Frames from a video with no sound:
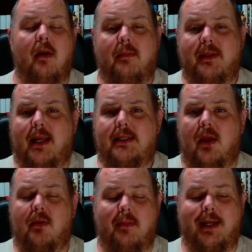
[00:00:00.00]
But that's
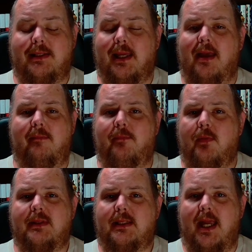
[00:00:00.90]
all my time for
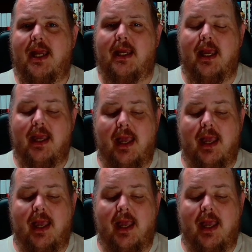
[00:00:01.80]
today.